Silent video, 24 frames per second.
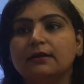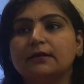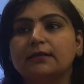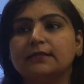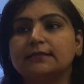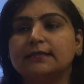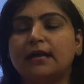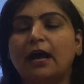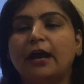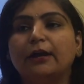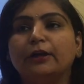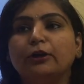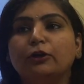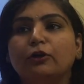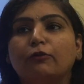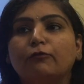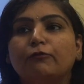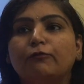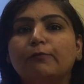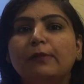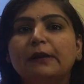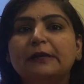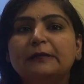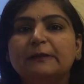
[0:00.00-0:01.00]
sign
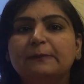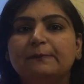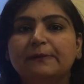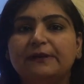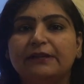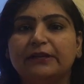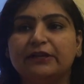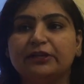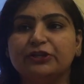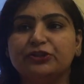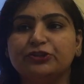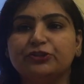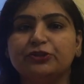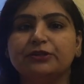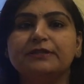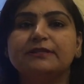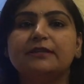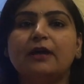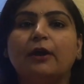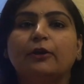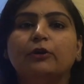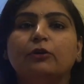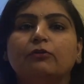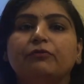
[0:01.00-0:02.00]
of multiplication,
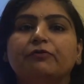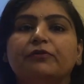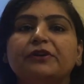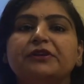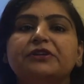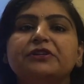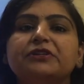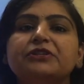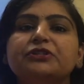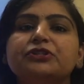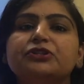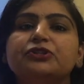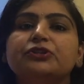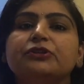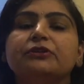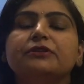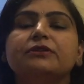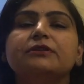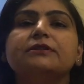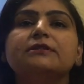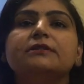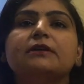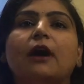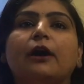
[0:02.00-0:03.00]
sign of
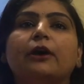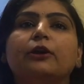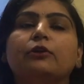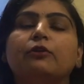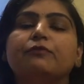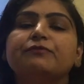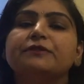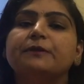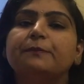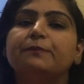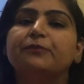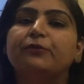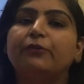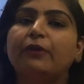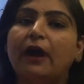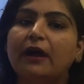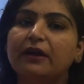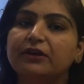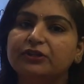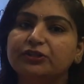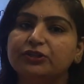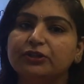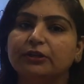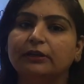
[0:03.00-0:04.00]
addition, sign of
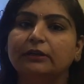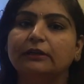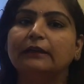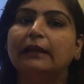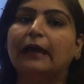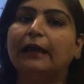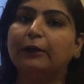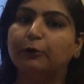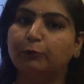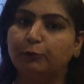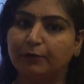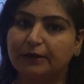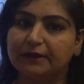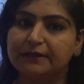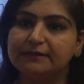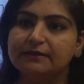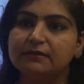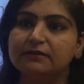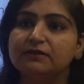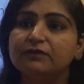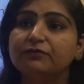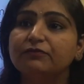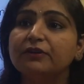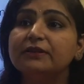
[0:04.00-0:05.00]
subtraction. Likewise,
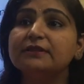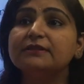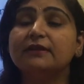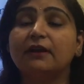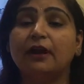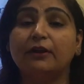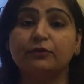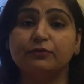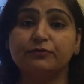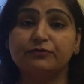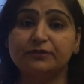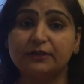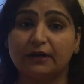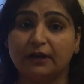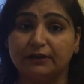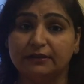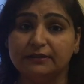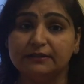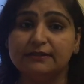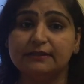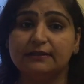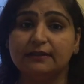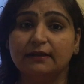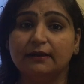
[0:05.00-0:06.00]
there's different kind of
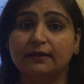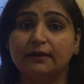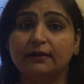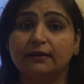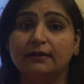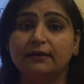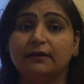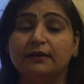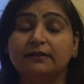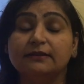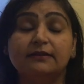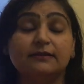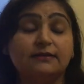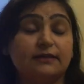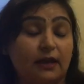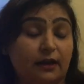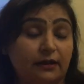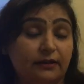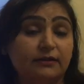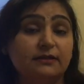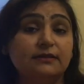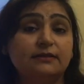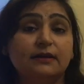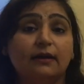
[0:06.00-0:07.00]
signs,
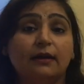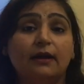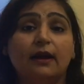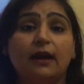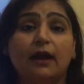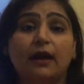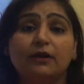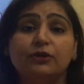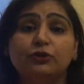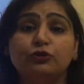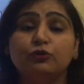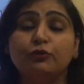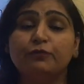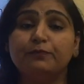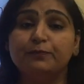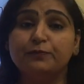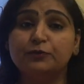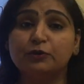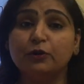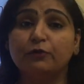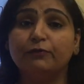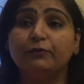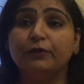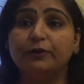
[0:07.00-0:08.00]
and you
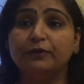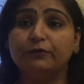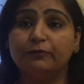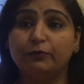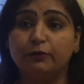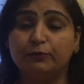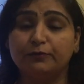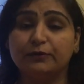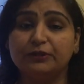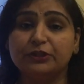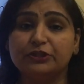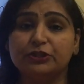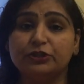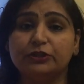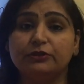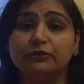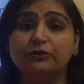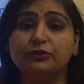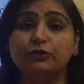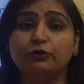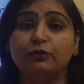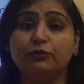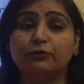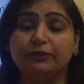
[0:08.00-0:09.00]
observe
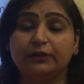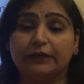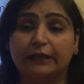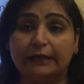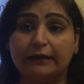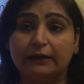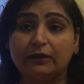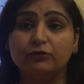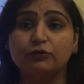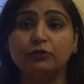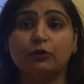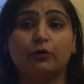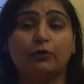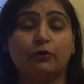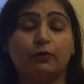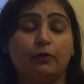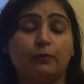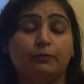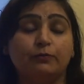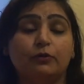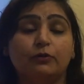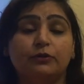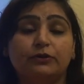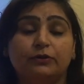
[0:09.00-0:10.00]
information. You take
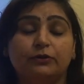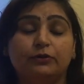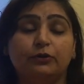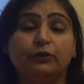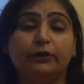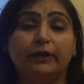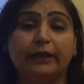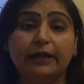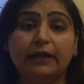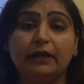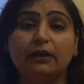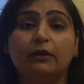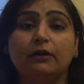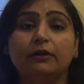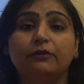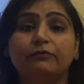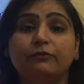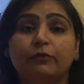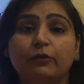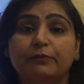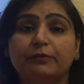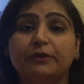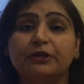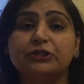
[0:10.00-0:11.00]

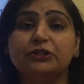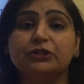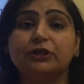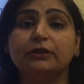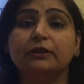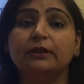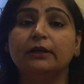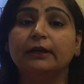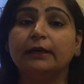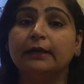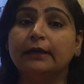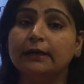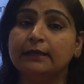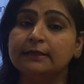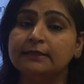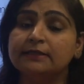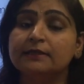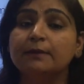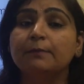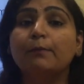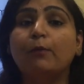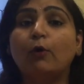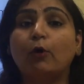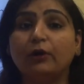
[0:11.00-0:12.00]
information in
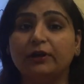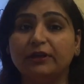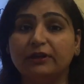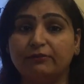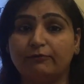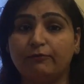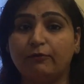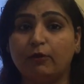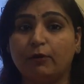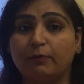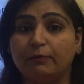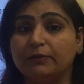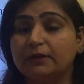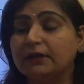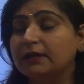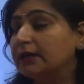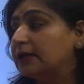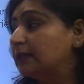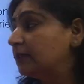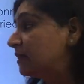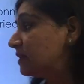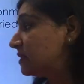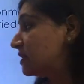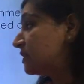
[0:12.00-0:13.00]
symbolic form.
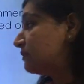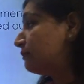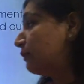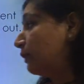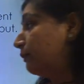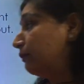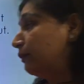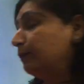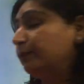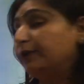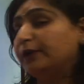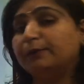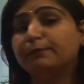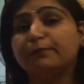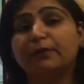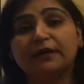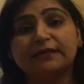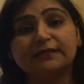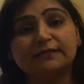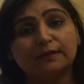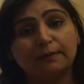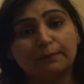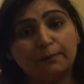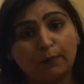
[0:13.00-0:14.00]
This is what we mean
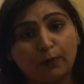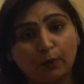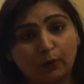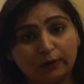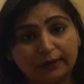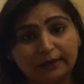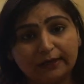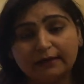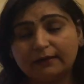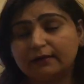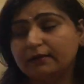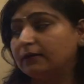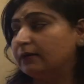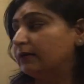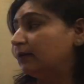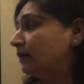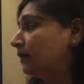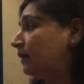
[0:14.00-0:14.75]
by symbolic.